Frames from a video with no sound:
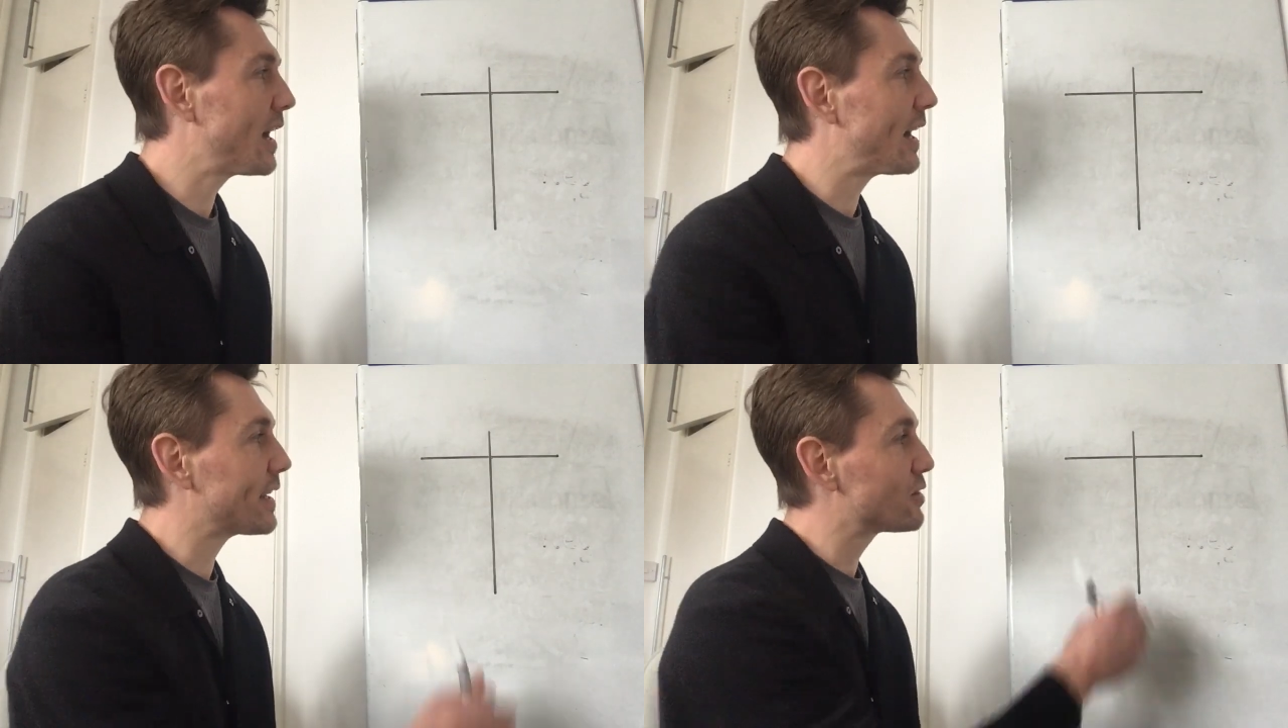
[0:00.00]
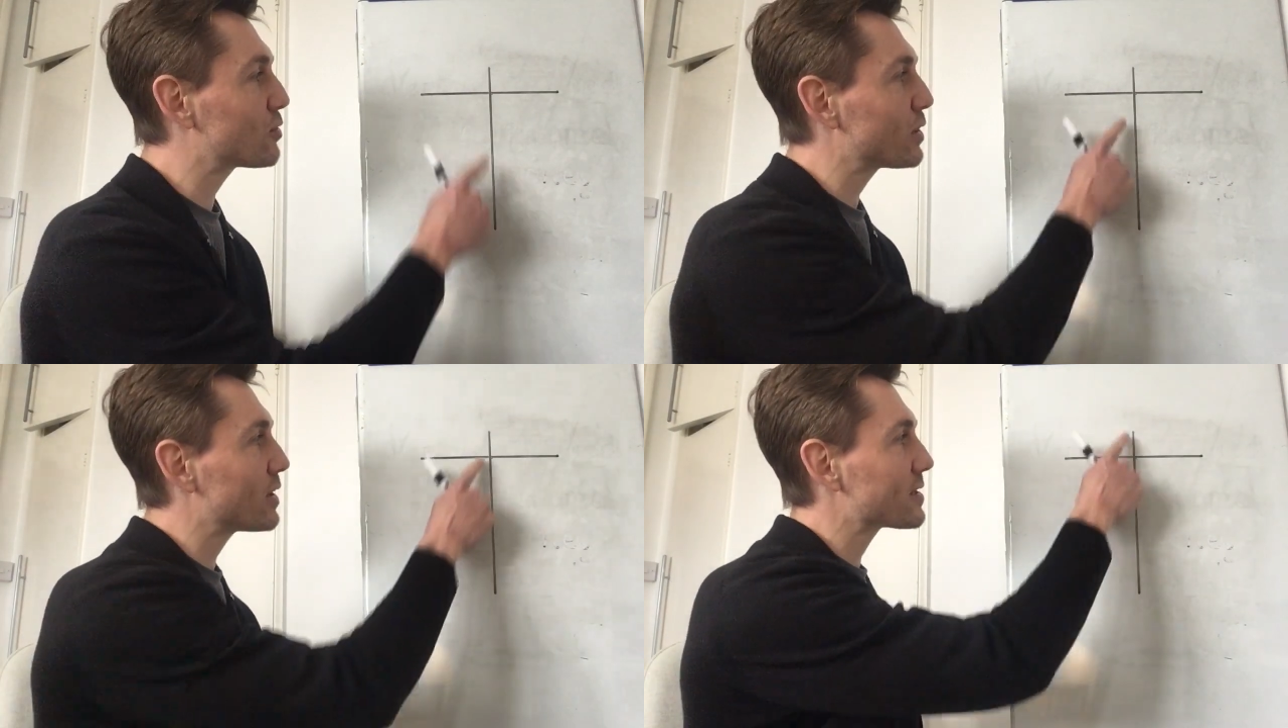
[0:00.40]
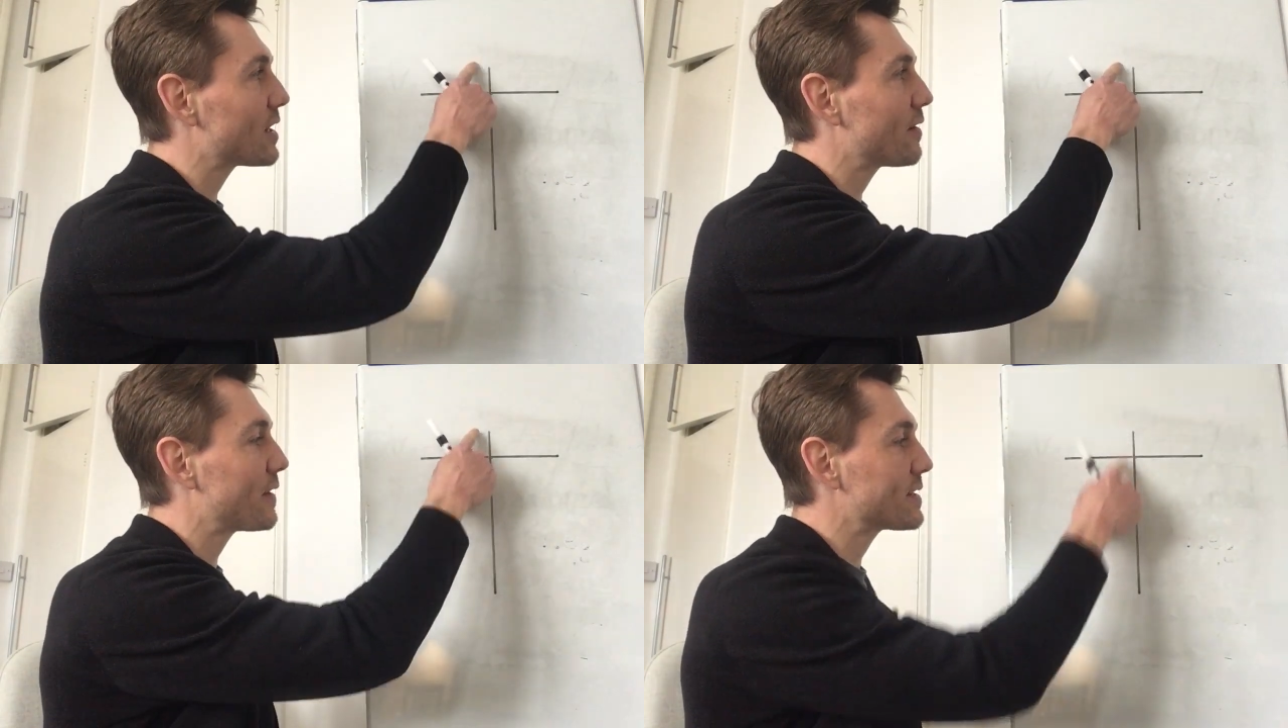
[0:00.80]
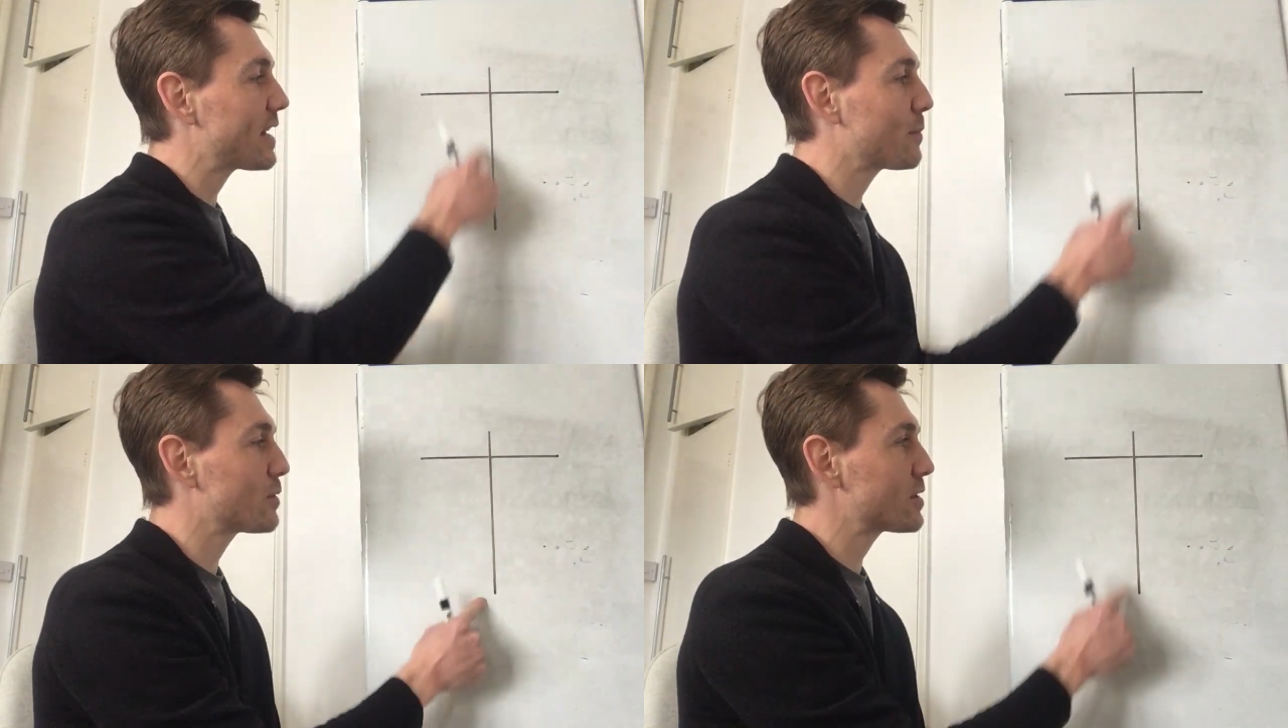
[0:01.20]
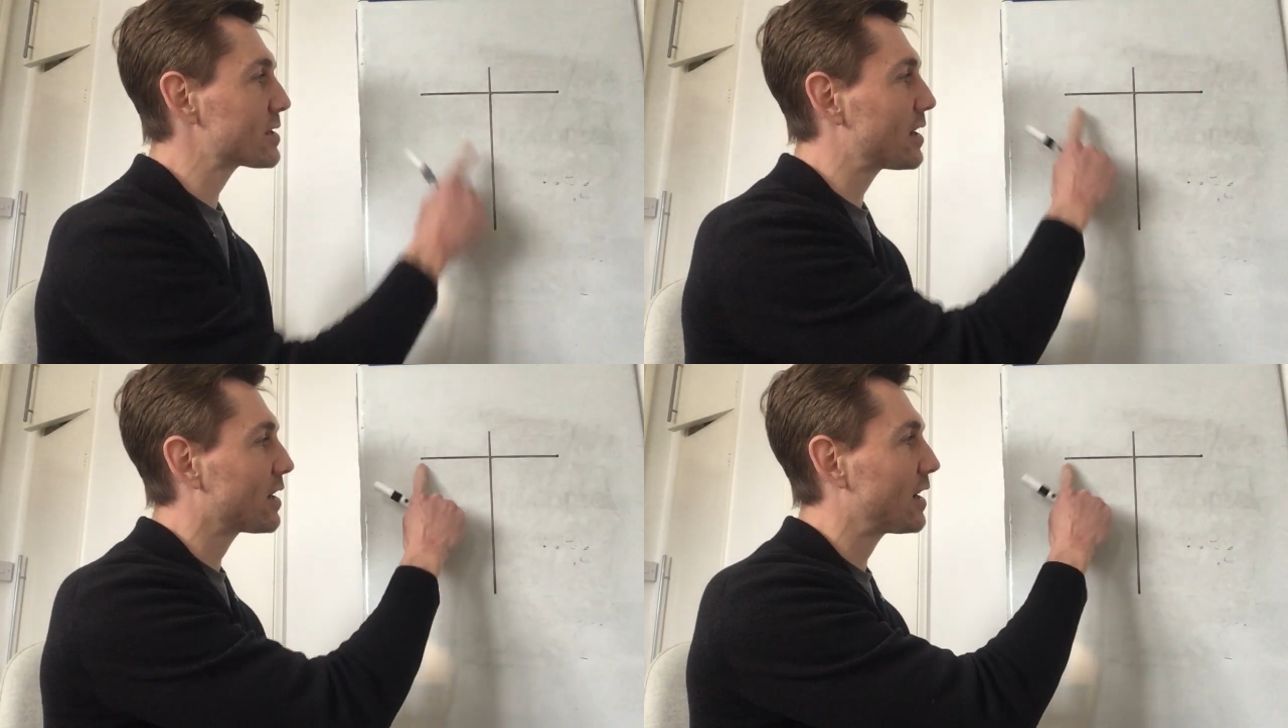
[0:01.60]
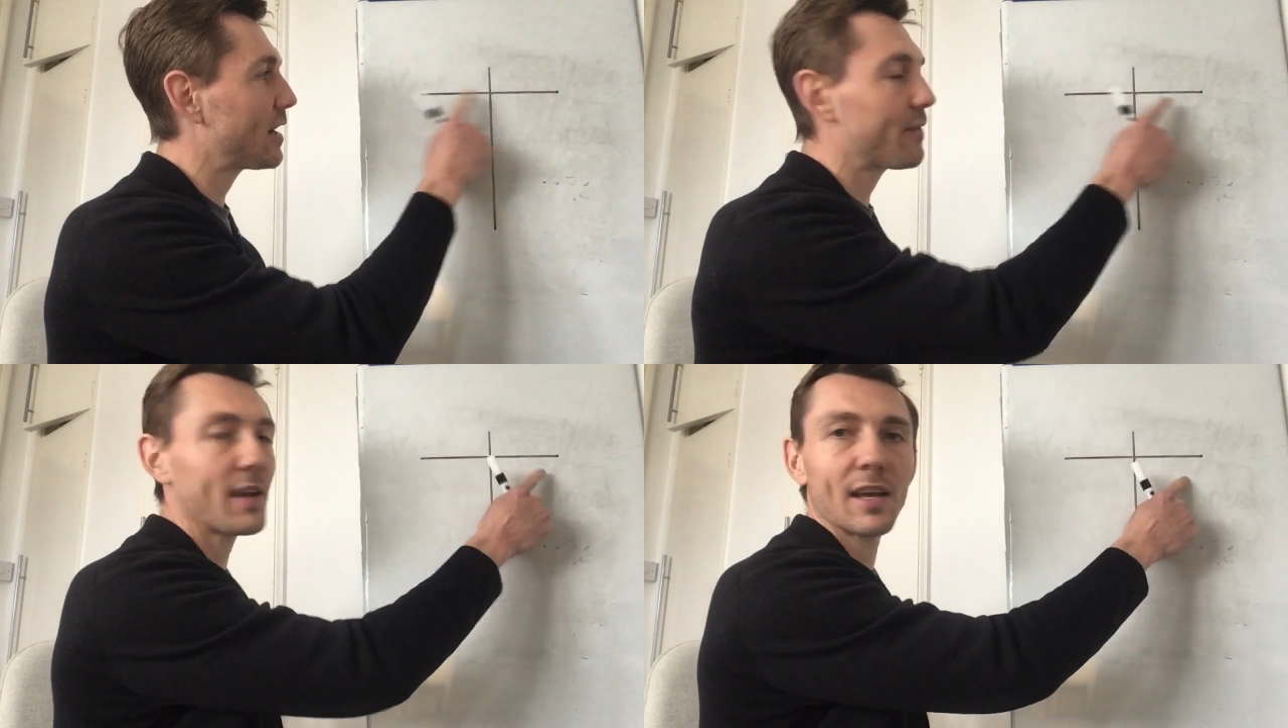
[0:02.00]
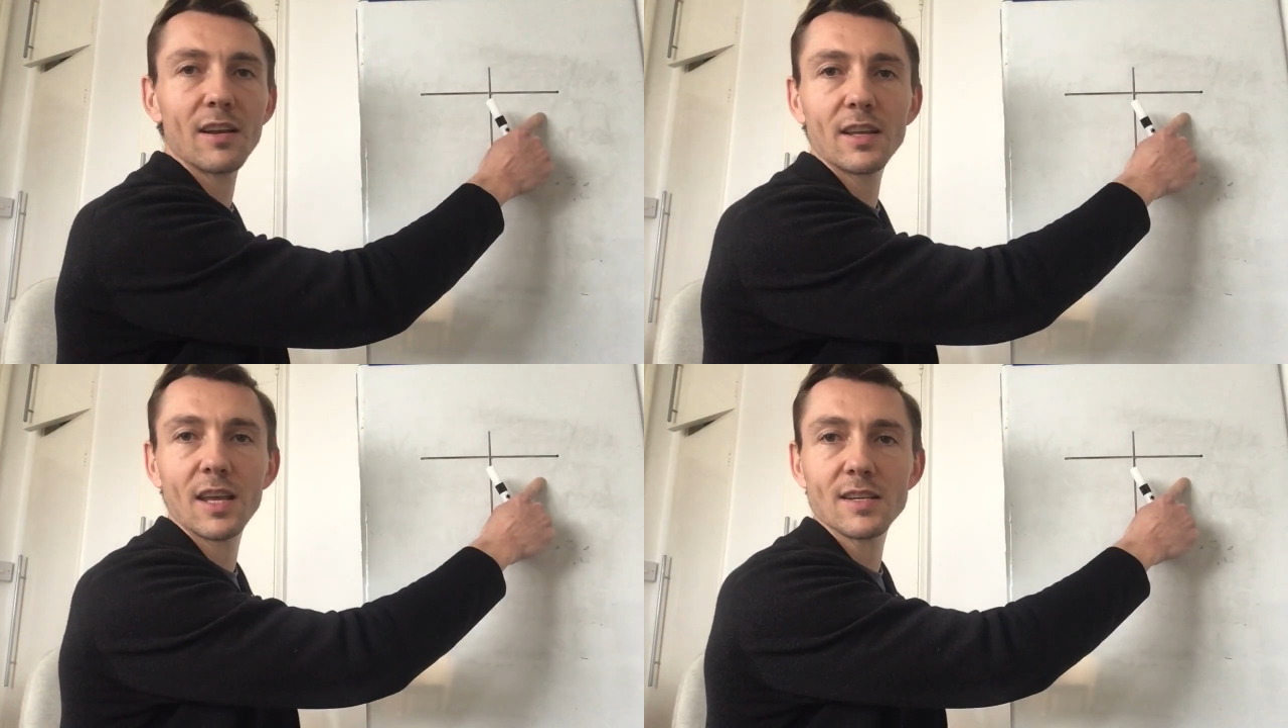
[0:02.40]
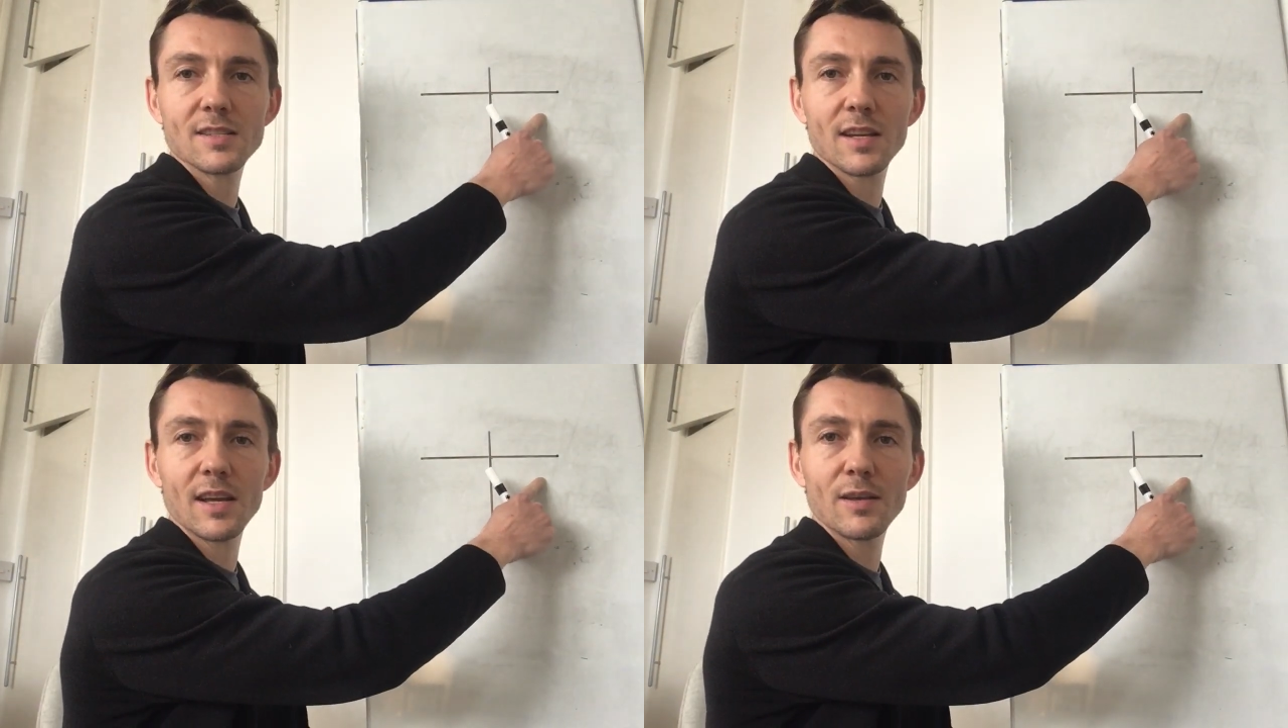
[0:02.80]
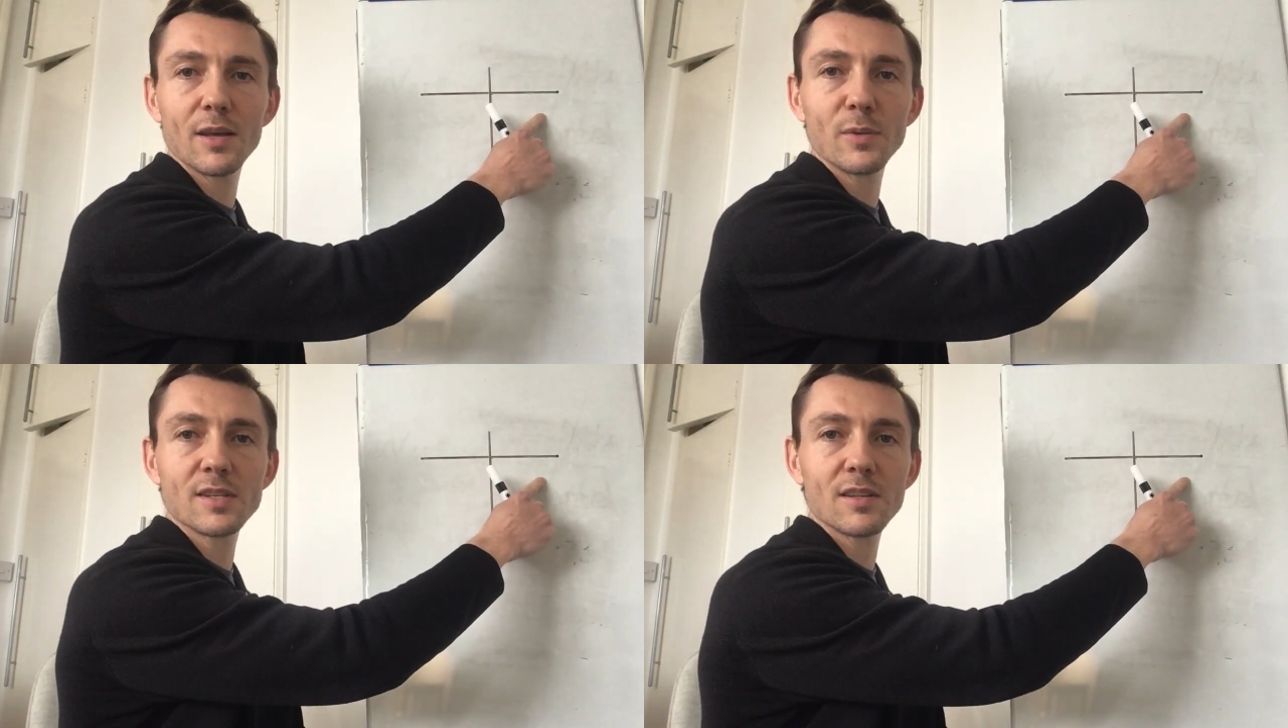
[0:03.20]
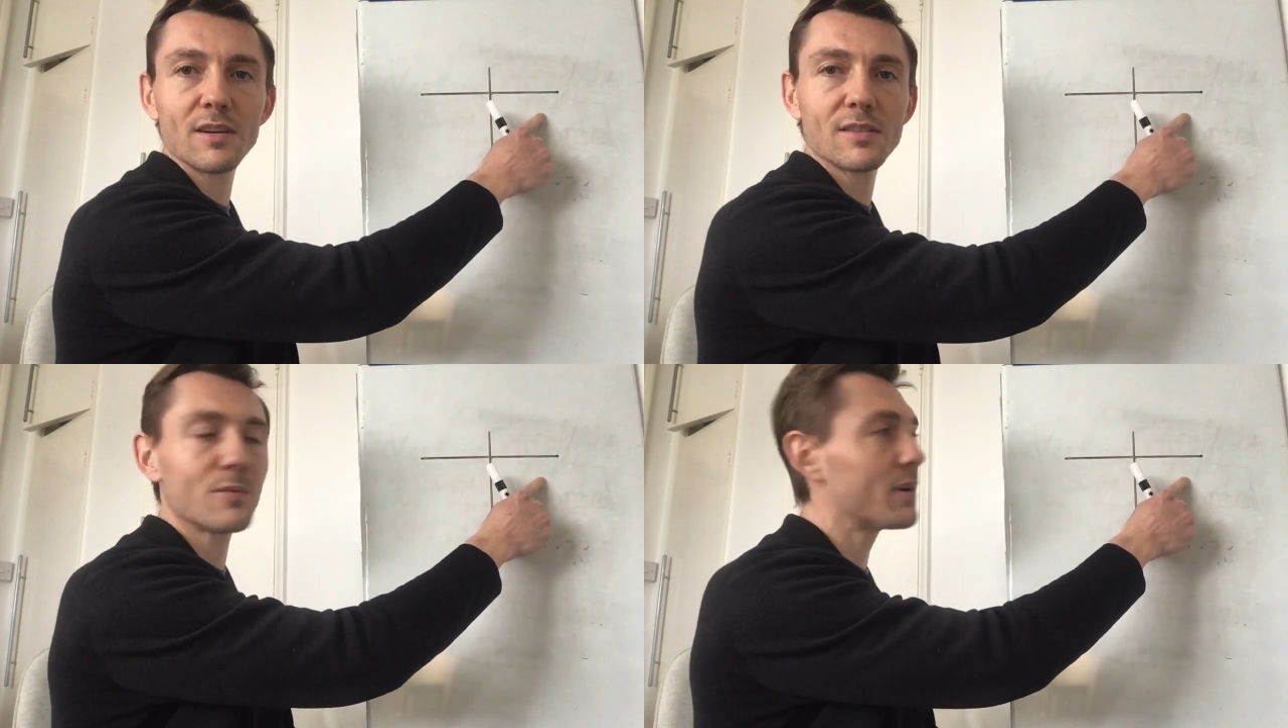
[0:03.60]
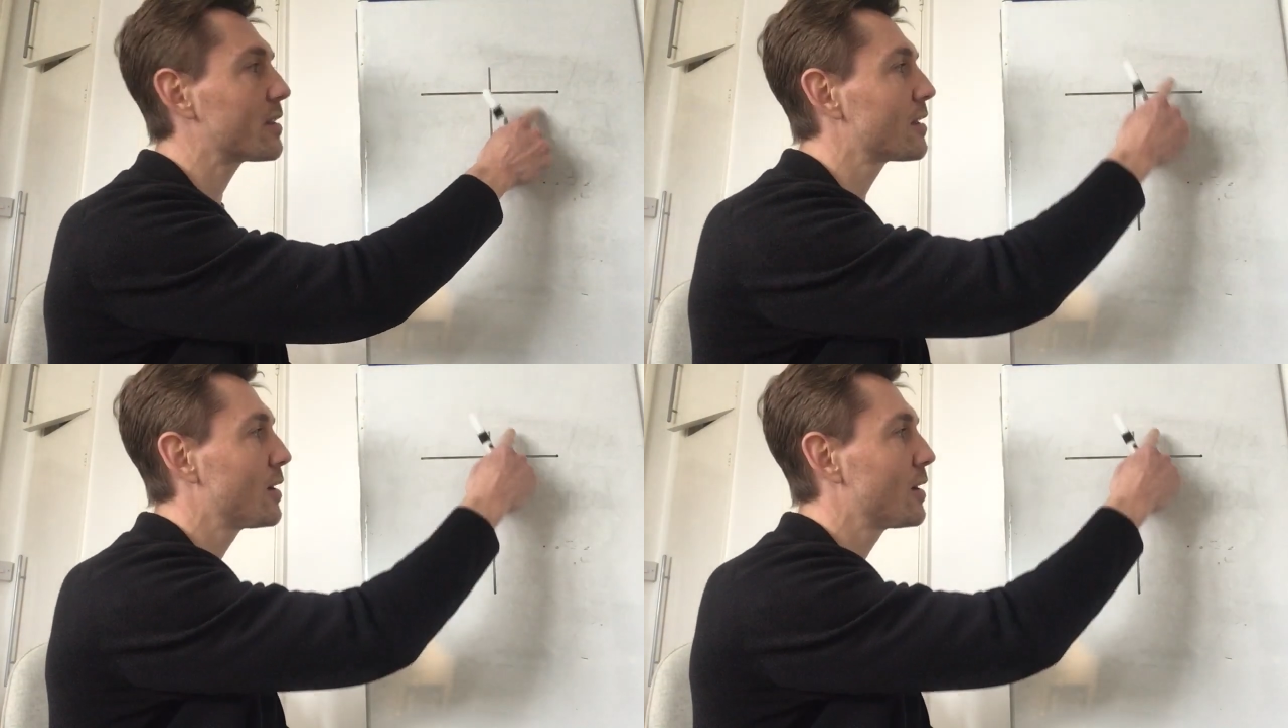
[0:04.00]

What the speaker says: and draw yourself a table just like I have here, like yesterday that we started with.